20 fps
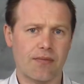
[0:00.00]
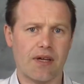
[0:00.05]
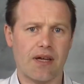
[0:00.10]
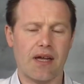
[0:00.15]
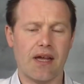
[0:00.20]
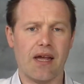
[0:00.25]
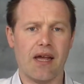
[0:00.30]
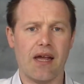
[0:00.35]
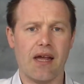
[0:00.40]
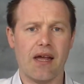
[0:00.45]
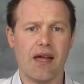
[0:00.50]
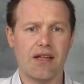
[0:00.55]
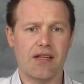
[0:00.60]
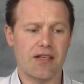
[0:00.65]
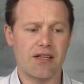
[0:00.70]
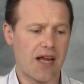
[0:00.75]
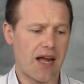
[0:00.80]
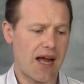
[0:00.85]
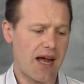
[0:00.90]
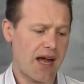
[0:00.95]
it's
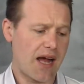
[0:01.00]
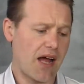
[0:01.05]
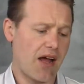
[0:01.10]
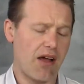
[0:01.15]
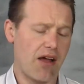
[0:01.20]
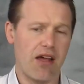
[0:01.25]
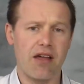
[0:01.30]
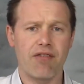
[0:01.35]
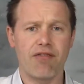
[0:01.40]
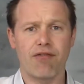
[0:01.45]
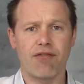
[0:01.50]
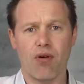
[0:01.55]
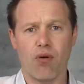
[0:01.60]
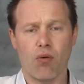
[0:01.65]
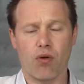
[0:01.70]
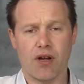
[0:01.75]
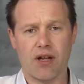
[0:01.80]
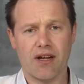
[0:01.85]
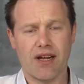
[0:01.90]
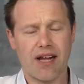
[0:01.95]
hard if
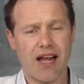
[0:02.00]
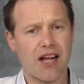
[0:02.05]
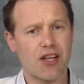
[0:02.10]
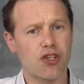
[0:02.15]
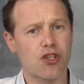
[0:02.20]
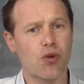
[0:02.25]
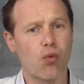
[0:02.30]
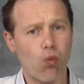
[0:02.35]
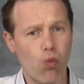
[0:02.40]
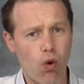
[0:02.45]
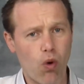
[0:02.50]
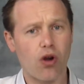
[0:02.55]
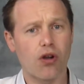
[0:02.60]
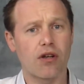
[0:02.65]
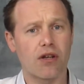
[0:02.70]
catching one